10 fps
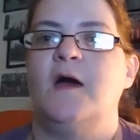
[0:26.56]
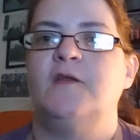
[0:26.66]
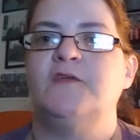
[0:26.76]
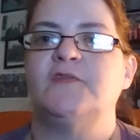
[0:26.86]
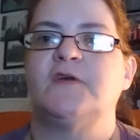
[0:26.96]

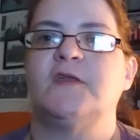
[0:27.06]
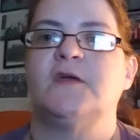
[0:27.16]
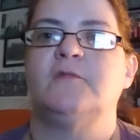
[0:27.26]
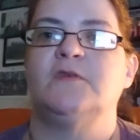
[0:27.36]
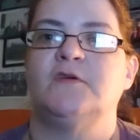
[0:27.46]
and just kind
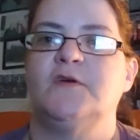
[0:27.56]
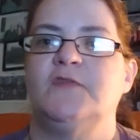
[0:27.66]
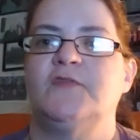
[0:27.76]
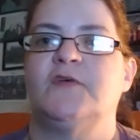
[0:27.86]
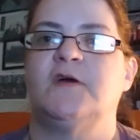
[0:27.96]
of give a little
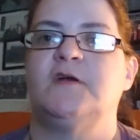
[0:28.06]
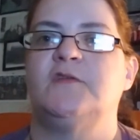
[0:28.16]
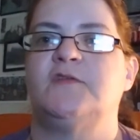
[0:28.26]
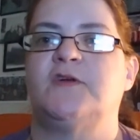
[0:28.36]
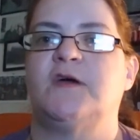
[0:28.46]

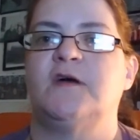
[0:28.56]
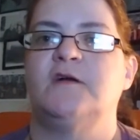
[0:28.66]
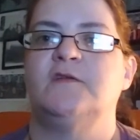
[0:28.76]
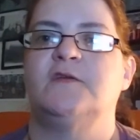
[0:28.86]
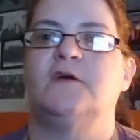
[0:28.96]
insight
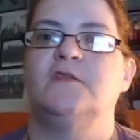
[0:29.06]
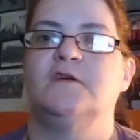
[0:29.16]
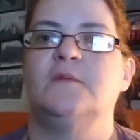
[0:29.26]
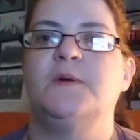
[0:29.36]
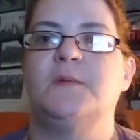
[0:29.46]
and tell a
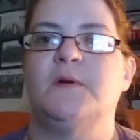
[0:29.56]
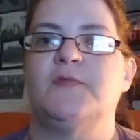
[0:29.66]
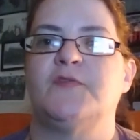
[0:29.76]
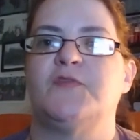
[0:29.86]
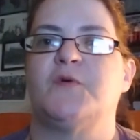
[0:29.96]
little bit
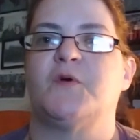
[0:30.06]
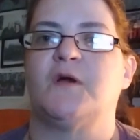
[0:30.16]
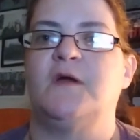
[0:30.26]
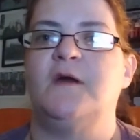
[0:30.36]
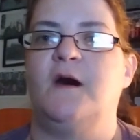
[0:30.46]
about the
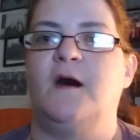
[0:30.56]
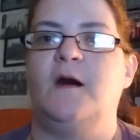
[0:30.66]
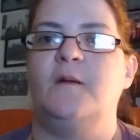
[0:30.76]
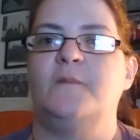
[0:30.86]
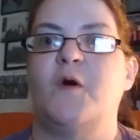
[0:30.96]
story,
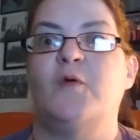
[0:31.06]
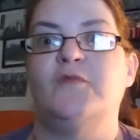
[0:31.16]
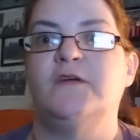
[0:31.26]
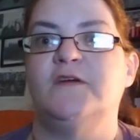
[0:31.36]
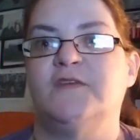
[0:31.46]

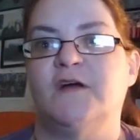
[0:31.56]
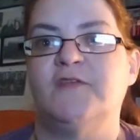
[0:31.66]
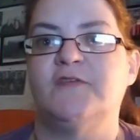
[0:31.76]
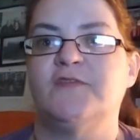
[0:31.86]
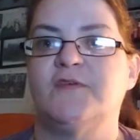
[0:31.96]
hopefully
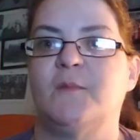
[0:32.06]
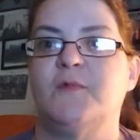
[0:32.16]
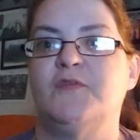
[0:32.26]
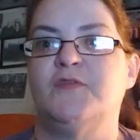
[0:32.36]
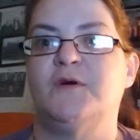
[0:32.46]
enticing
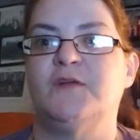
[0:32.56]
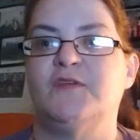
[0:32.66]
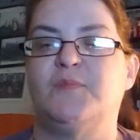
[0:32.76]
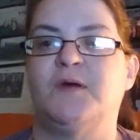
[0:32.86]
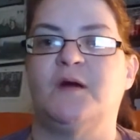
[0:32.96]
someone to at
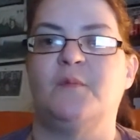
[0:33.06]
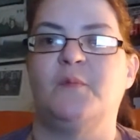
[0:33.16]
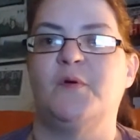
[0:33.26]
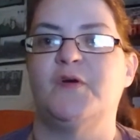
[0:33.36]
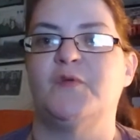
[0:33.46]
least pick up
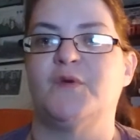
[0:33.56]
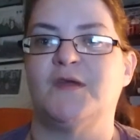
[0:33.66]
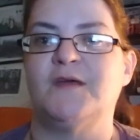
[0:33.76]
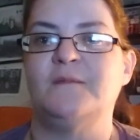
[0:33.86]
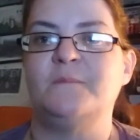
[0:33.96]
a book and
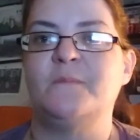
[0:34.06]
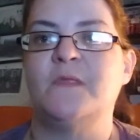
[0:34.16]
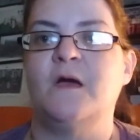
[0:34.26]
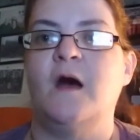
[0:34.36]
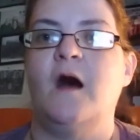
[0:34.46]
read it.
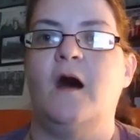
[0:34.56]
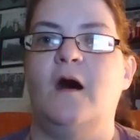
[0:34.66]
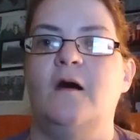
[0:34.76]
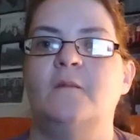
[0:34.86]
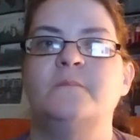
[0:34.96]

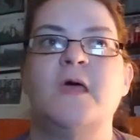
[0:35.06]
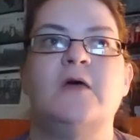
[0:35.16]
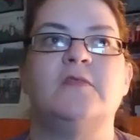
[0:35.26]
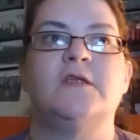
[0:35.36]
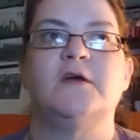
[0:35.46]

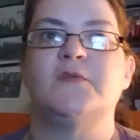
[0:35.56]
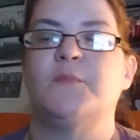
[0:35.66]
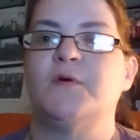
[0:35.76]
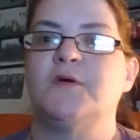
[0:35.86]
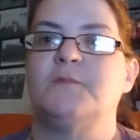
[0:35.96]
The
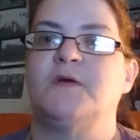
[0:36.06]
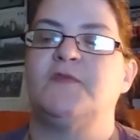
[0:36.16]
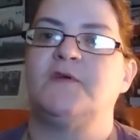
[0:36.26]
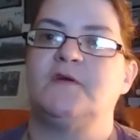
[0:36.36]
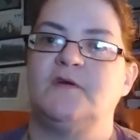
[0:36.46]
next book in my
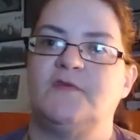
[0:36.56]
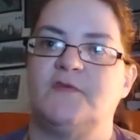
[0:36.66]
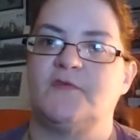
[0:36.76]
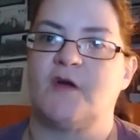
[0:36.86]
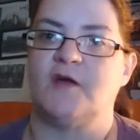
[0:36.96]
series
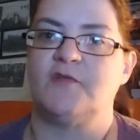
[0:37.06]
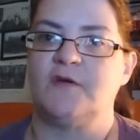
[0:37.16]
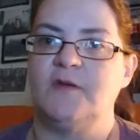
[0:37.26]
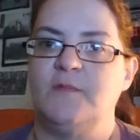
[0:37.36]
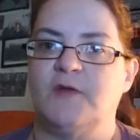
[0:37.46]
is
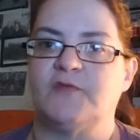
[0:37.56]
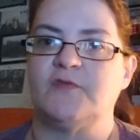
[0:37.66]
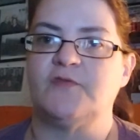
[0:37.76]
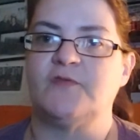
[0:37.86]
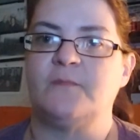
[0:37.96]
Contrary
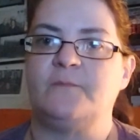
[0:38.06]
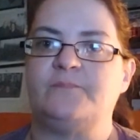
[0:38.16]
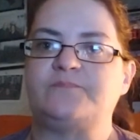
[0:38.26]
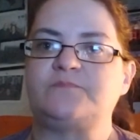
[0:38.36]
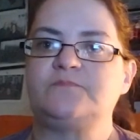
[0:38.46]
Measures.
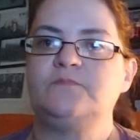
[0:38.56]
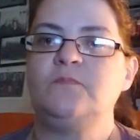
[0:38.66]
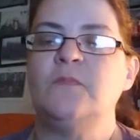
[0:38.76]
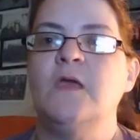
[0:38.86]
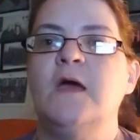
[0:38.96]

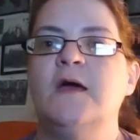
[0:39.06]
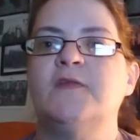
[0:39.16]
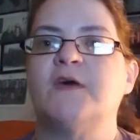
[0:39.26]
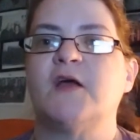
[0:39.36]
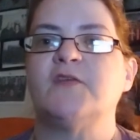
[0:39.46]

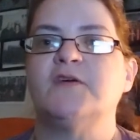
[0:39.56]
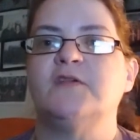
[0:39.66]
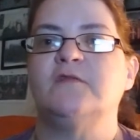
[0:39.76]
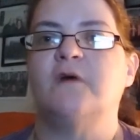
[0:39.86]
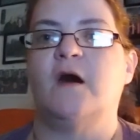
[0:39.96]
It's actually
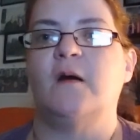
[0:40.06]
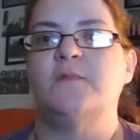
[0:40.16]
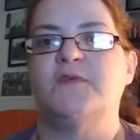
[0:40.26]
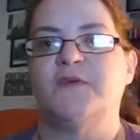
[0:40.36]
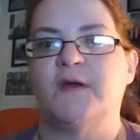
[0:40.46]

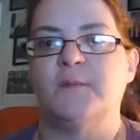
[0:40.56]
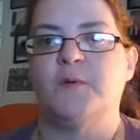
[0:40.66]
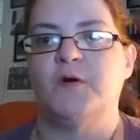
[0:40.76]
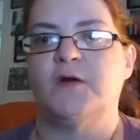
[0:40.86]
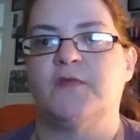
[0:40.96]
the second
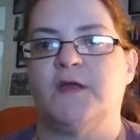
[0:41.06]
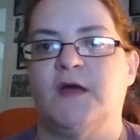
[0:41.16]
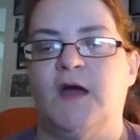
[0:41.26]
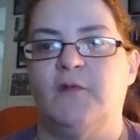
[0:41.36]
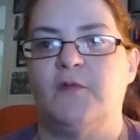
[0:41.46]
book that
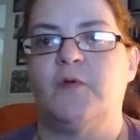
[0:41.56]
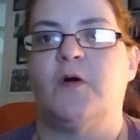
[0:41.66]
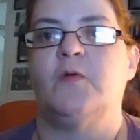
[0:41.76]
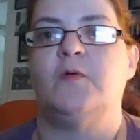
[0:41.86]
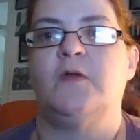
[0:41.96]
I ever
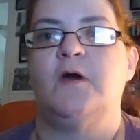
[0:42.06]
wrote.